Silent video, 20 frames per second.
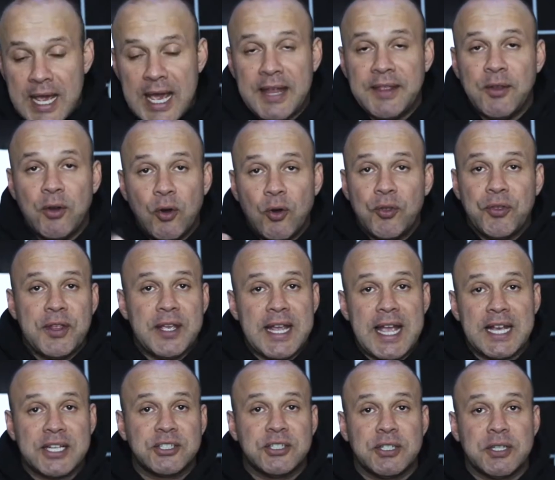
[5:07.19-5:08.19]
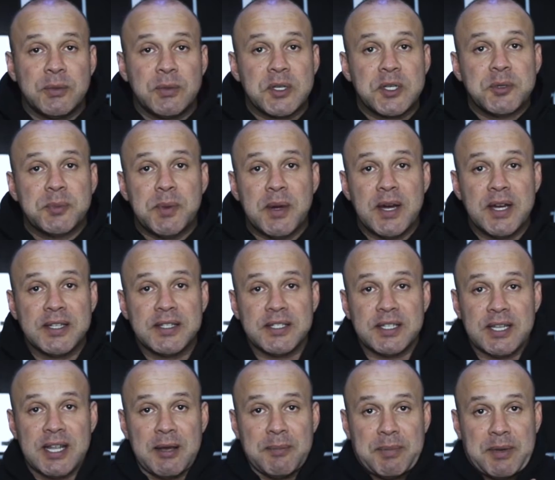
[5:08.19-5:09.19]
and the whole thing actually responds
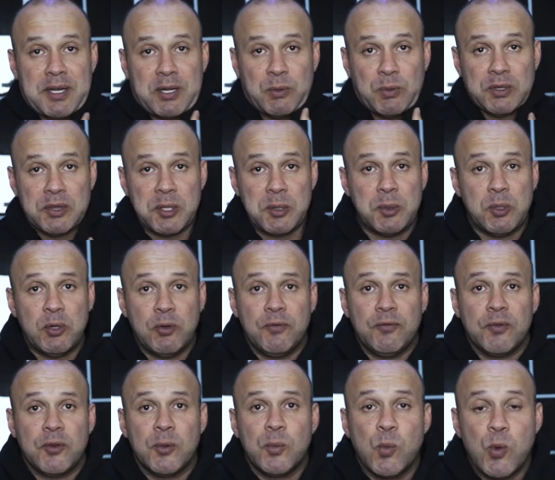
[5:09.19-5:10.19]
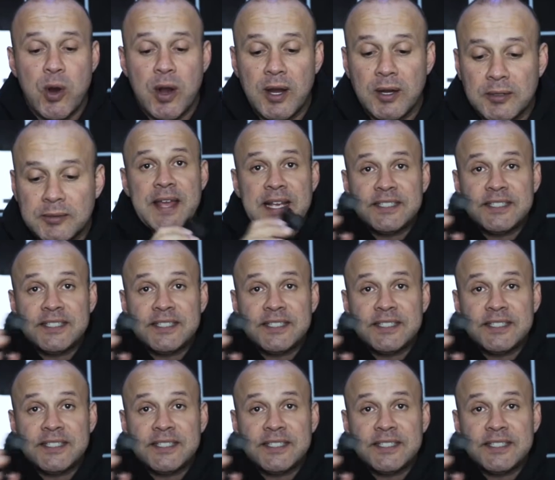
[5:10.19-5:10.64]
a lot better with the new firmware.